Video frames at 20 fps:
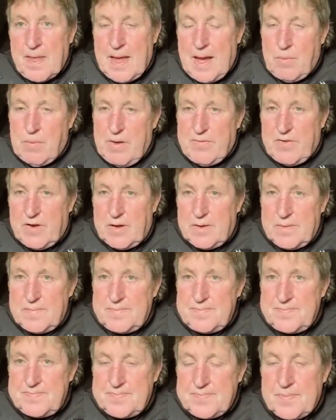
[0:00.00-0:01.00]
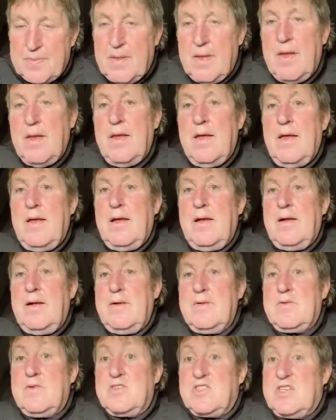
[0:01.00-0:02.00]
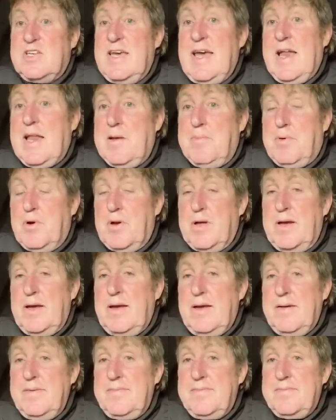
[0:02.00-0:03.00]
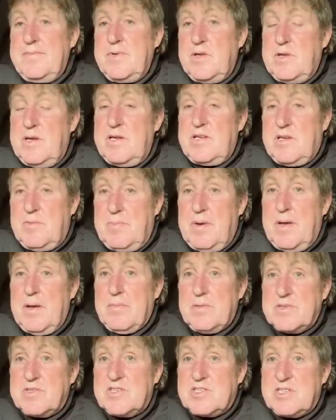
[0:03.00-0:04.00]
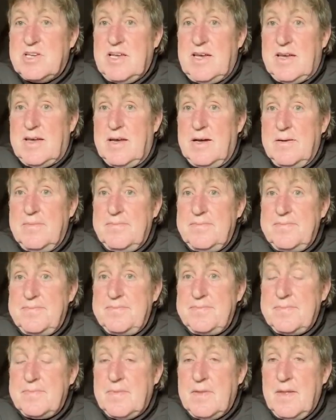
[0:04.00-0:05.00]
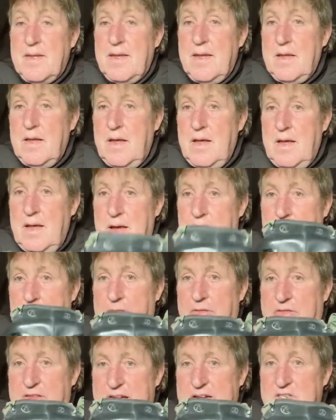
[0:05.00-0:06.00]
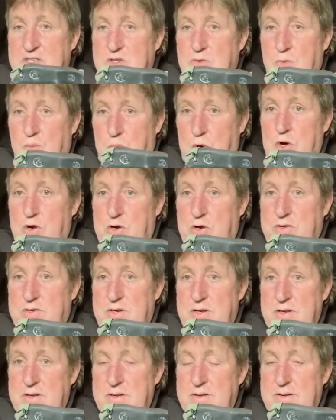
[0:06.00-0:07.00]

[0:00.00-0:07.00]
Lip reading: However, to see anybody, you need to be able to see. And this worked.